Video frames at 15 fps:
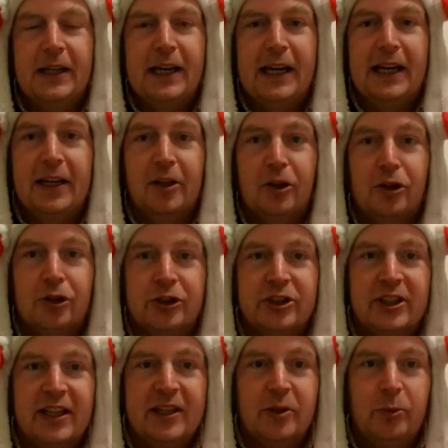And it looks
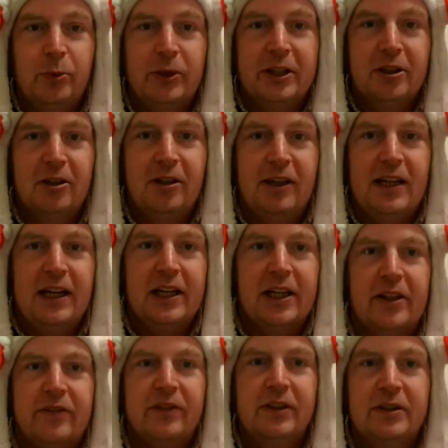like we are
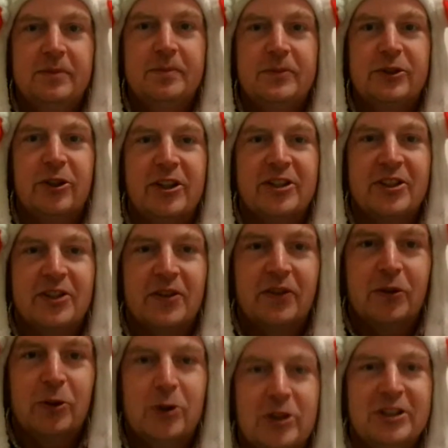live. So, this is, of
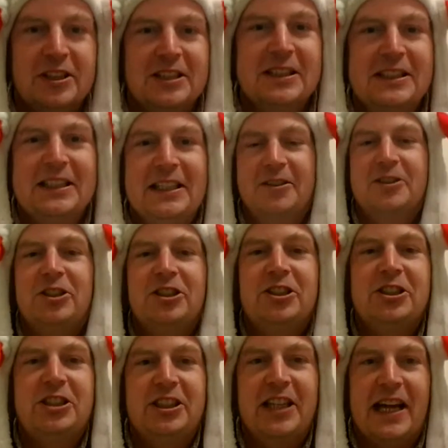course, English
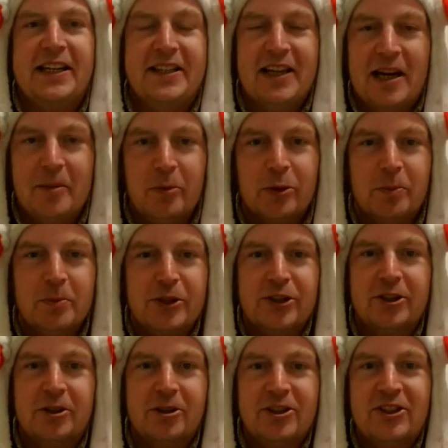chat time with
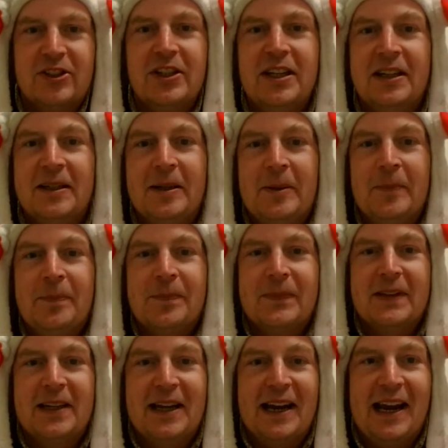Mr. Chris.
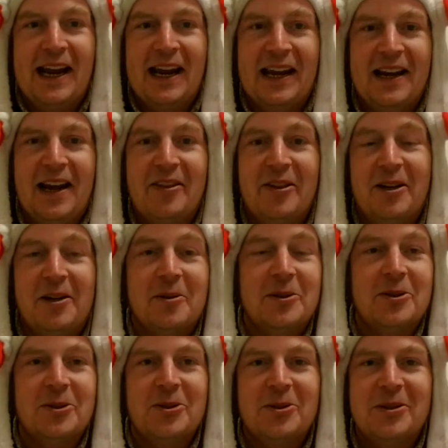And I thought I would
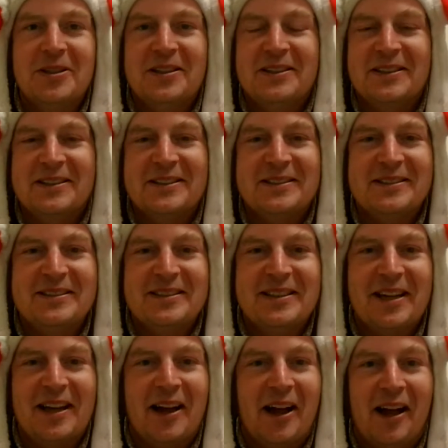do
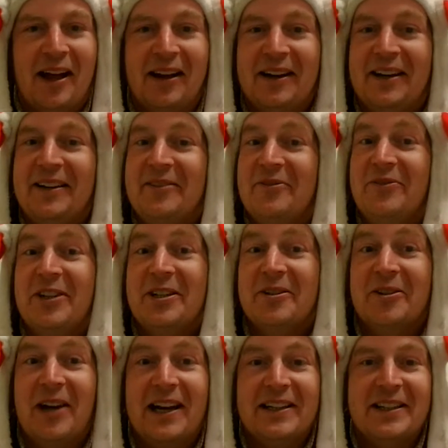a
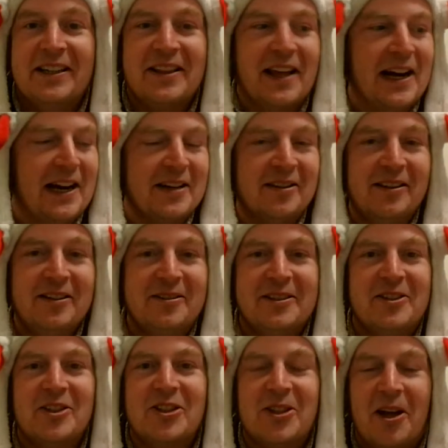video idea that I literally
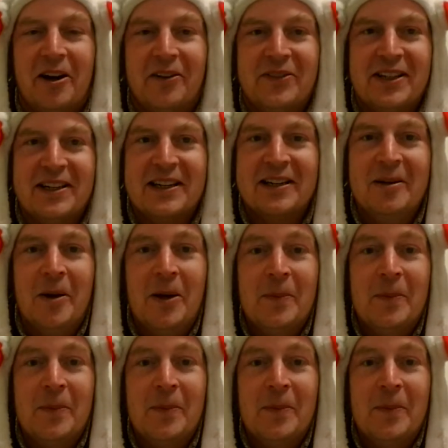just thought of today.